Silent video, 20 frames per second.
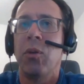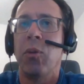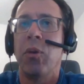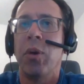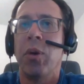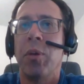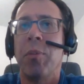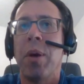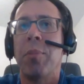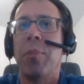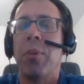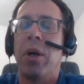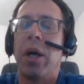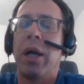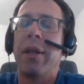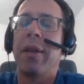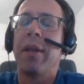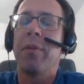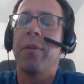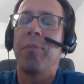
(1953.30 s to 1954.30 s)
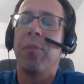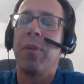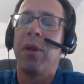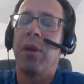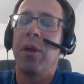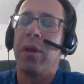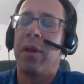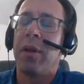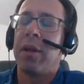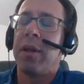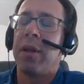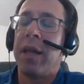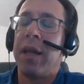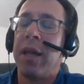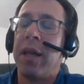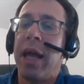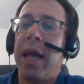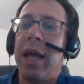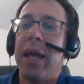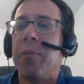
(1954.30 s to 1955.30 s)
remember. And the
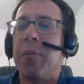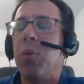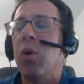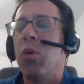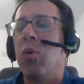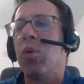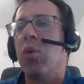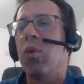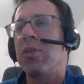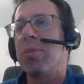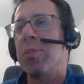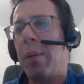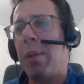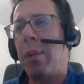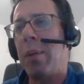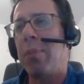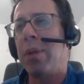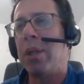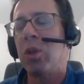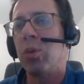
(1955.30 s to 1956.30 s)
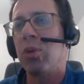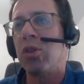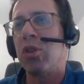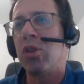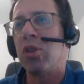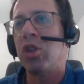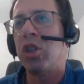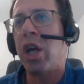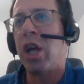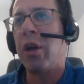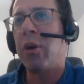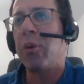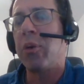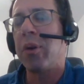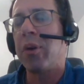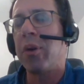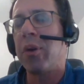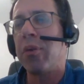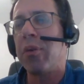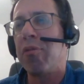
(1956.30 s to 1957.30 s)
day the book was published was
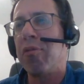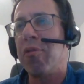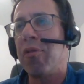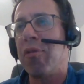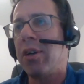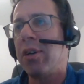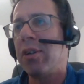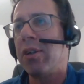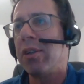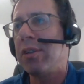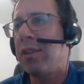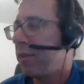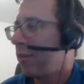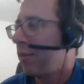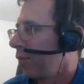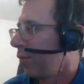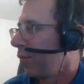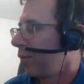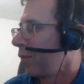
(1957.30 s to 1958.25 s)
January 1st,